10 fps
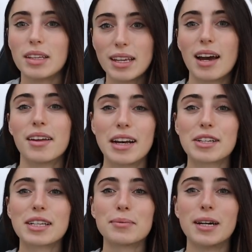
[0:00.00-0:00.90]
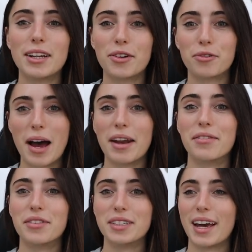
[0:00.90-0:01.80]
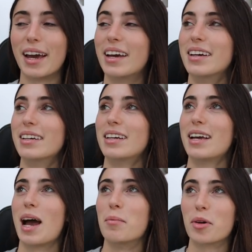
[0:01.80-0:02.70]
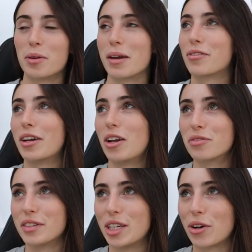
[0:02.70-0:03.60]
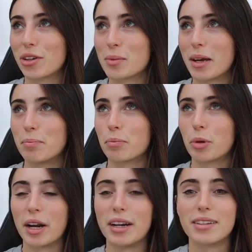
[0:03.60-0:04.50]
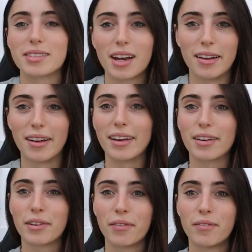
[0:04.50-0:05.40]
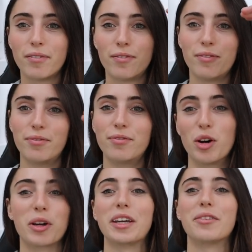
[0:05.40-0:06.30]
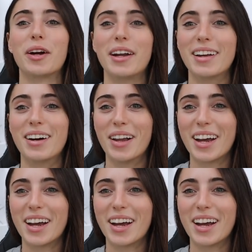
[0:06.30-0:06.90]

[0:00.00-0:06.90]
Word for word: yeah, that was like my little rant of the day. I'm not gonna make a really long video because my brain is kind of like foggy right now.